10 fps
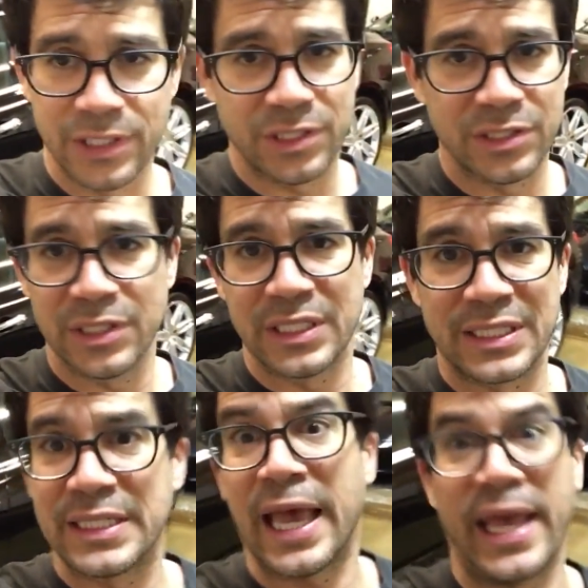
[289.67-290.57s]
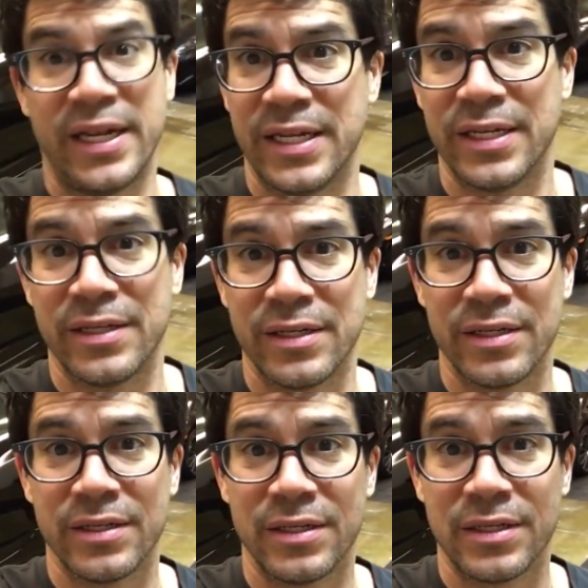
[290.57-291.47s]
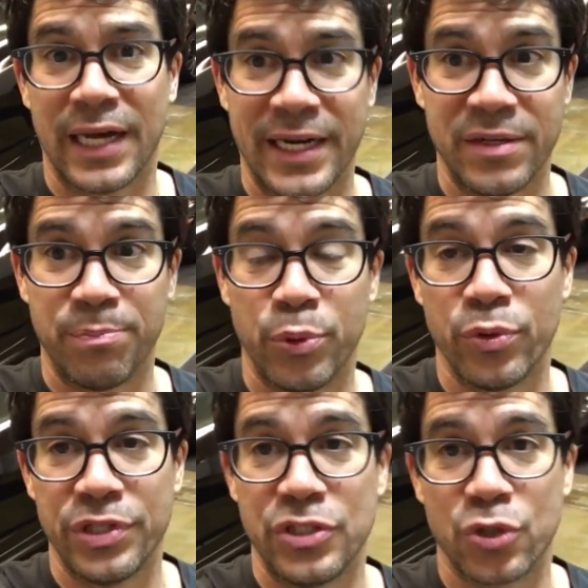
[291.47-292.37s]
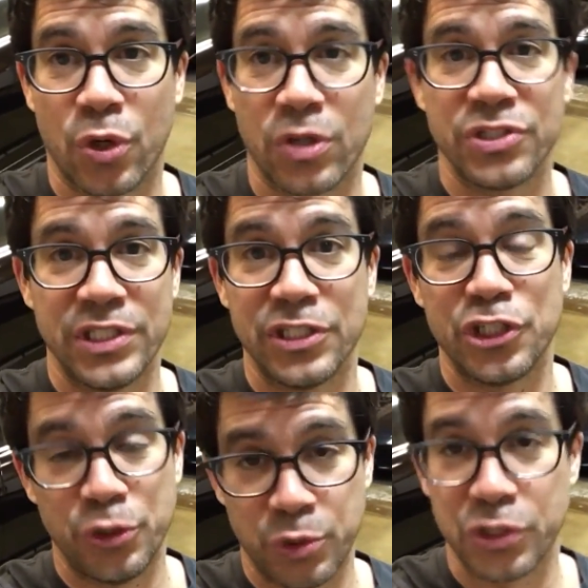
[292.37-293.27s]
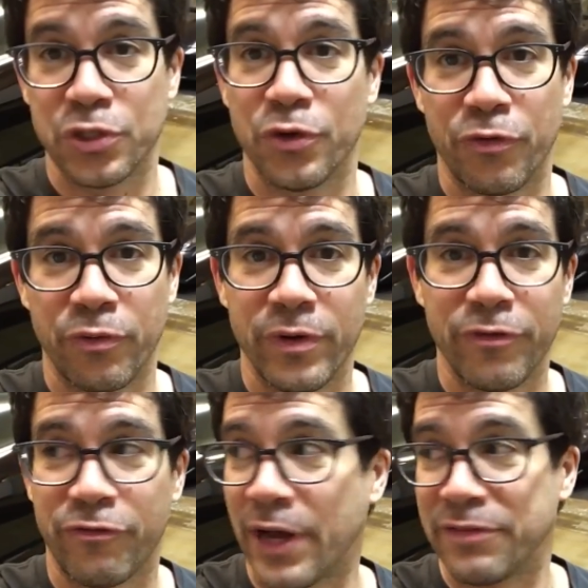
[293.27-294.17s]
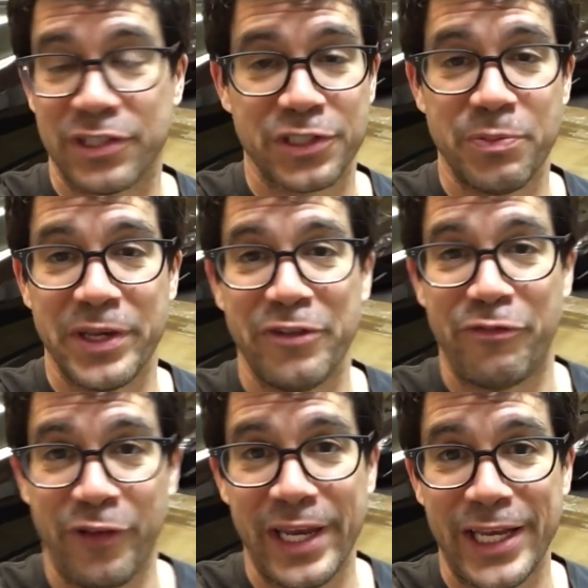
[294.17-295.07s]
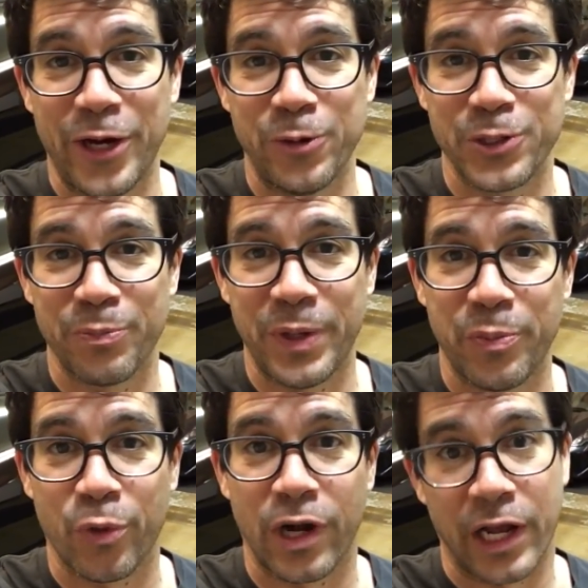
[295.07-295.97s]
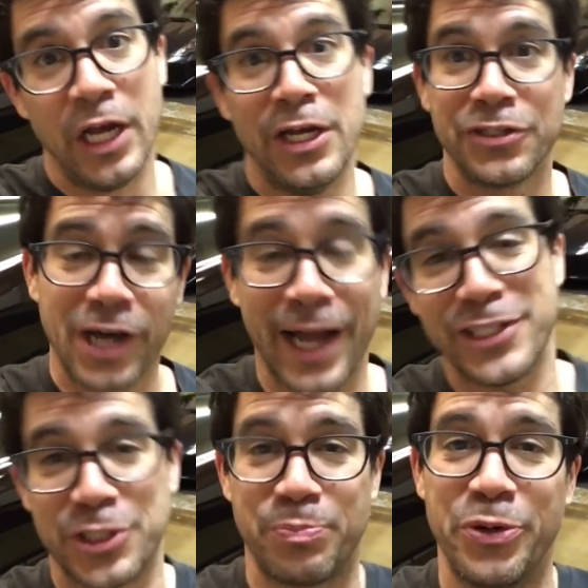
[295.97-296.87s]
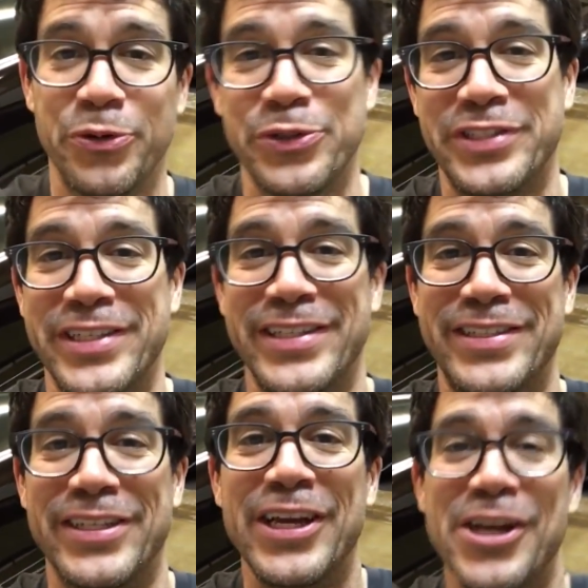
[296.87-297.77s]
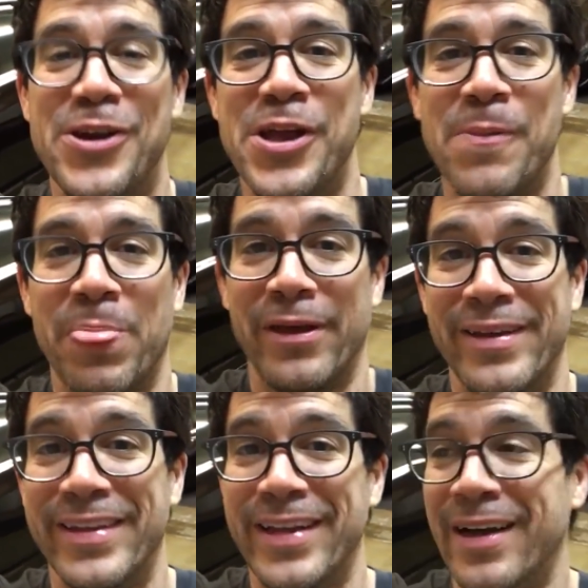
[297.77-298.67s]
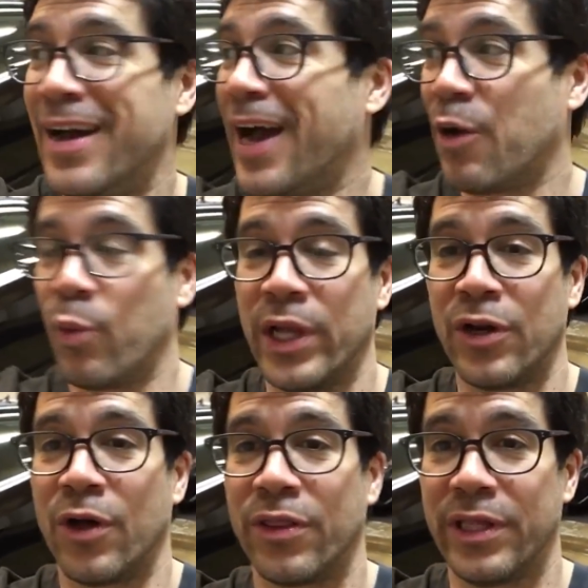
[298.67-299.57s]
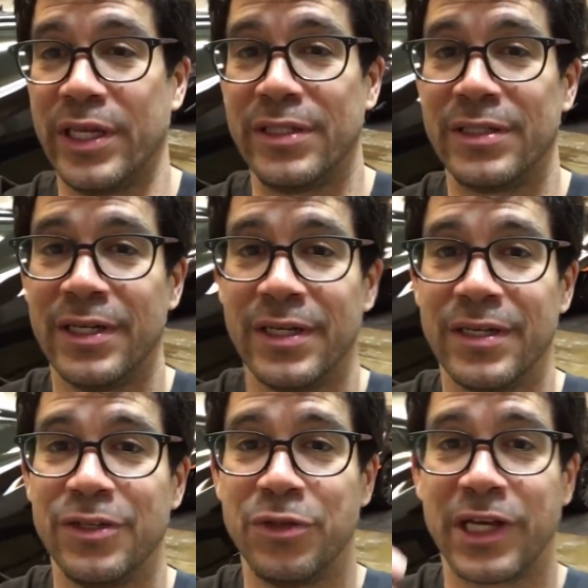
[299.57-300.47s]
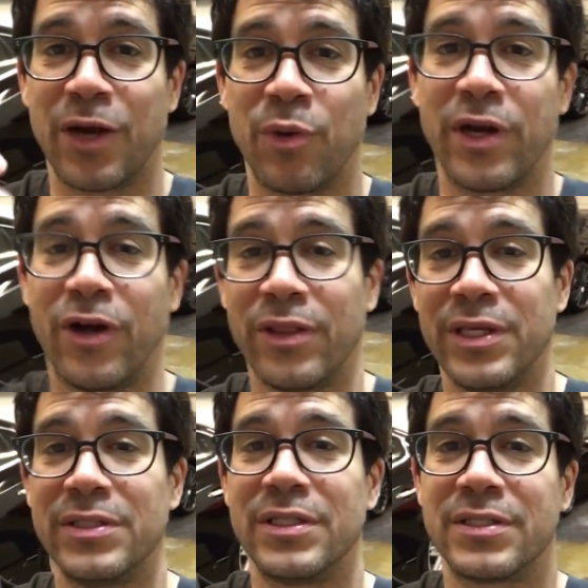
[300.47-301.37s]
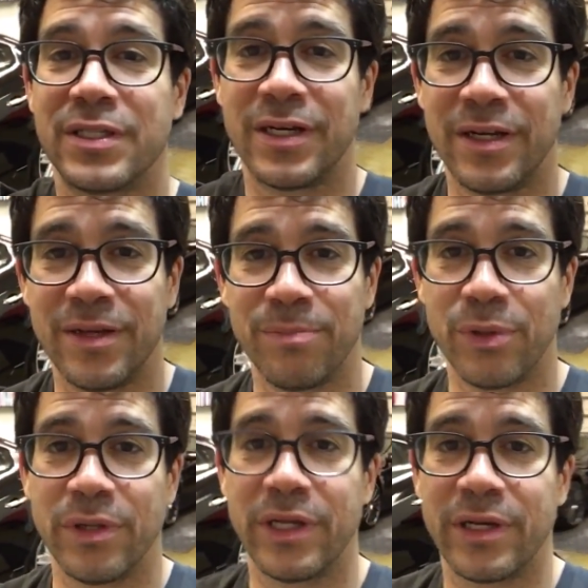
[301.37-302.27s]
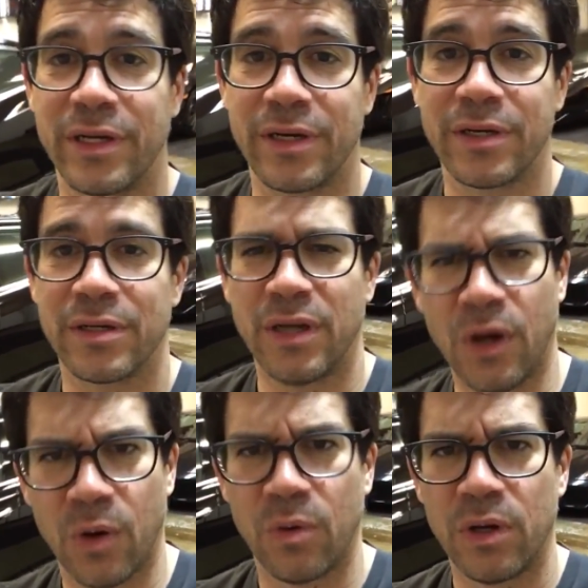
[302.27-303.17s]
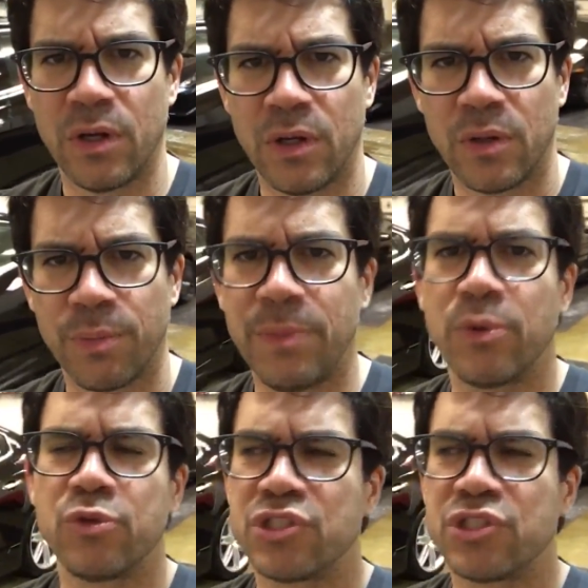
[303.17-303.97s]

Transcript: This isn't a set. I didn't pull these cars in to shoot this little 5-6 minute video. Some people are like, Ty just pulls in this. Yeah, I rent all of these You think I read all these just to pull in here? No. People